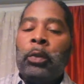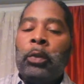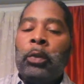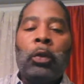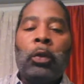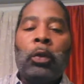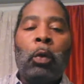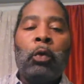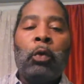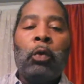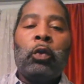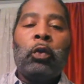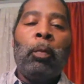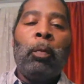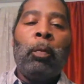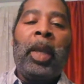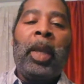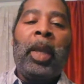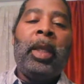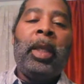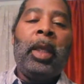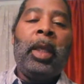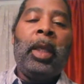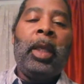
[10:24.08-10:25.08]
Social
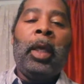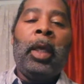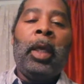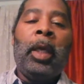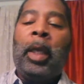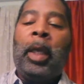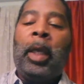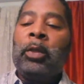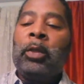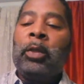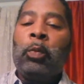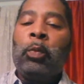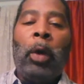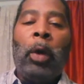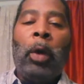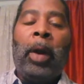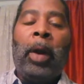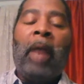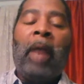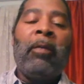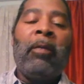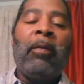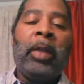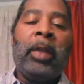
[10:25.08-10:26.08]
media is
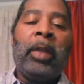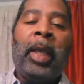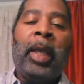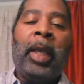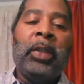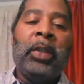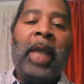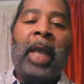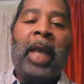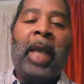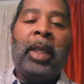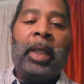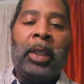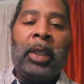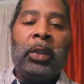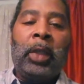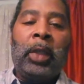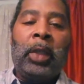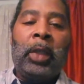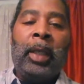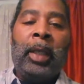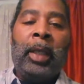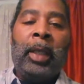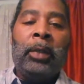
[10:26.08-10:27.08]
where everything is at
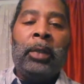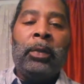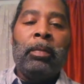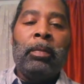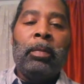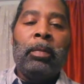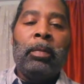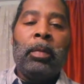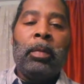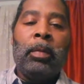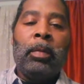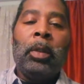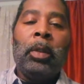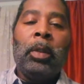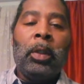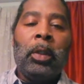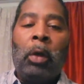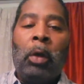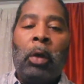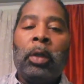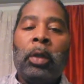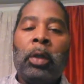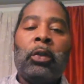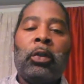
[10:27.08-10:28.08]
these days.
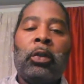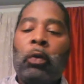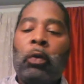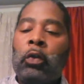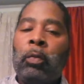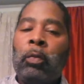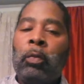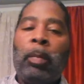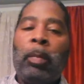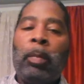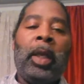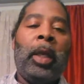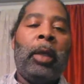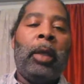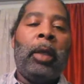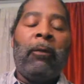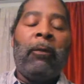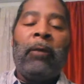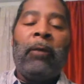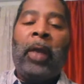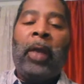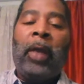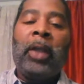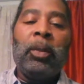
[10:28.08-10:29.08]
It's on the social media,
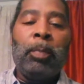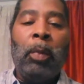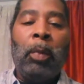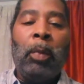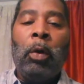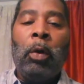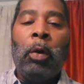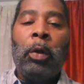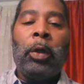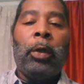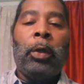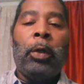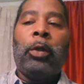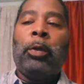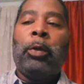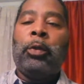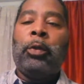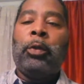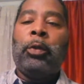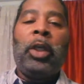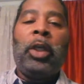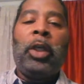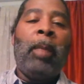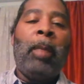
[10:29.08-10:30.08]
your Facebook,
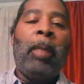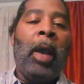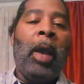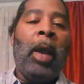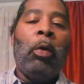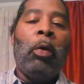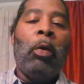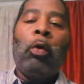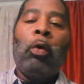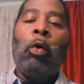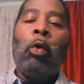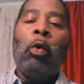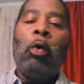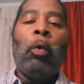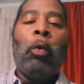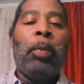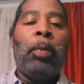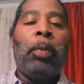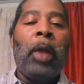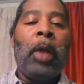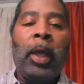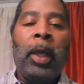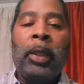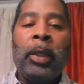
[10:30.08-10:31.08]
your Gmail,
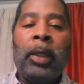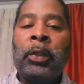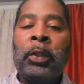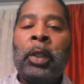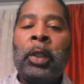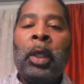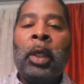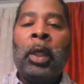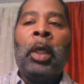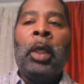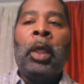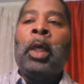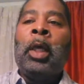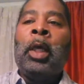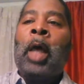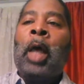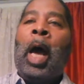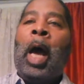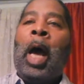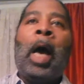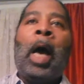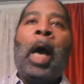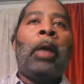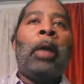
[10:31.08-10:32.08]
Google Plus,
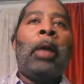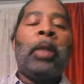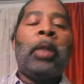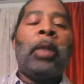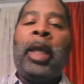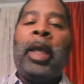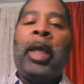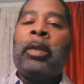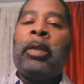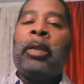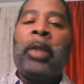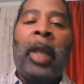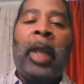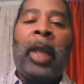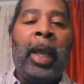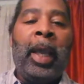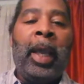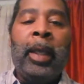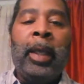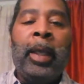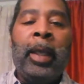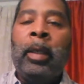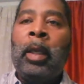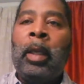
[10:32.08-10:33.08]

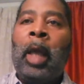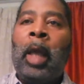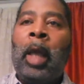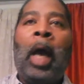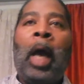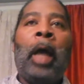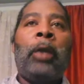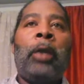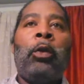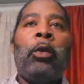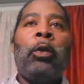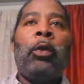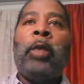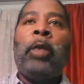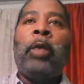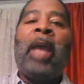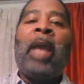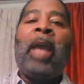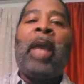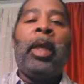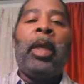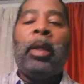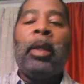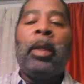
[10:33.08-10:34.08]
LinkedIn, you
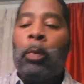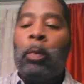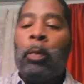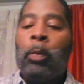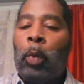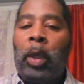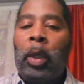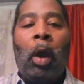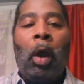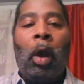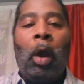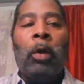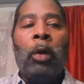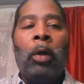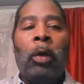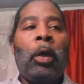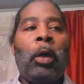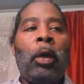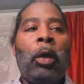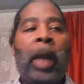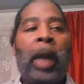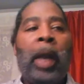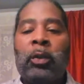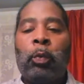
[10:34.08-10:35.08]
name it. We all
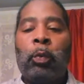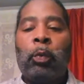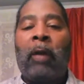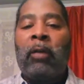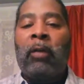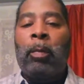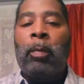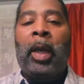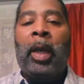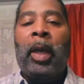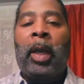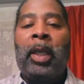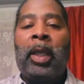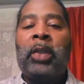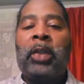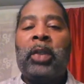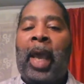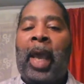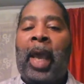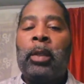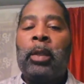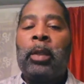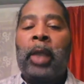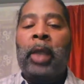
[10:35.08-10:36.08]
know that's where everybody's
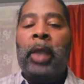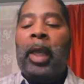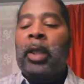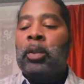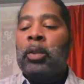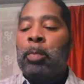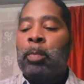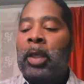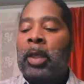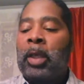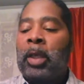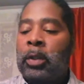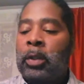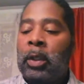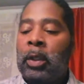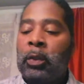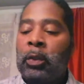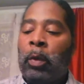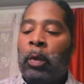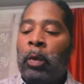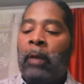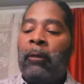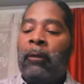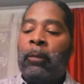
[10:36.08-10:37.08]
at. Jay has blessed
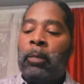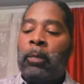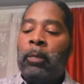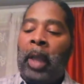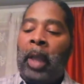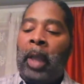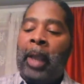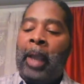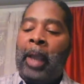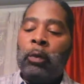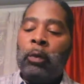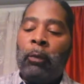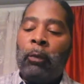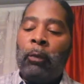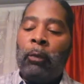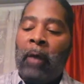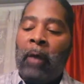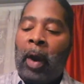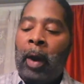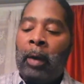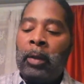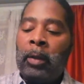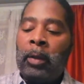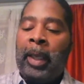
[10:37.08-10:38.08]
us with the Angel
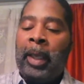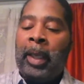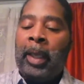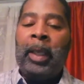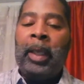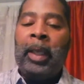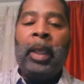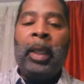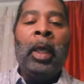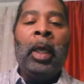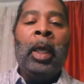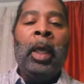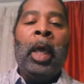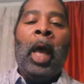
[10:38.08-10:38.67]
Fire link.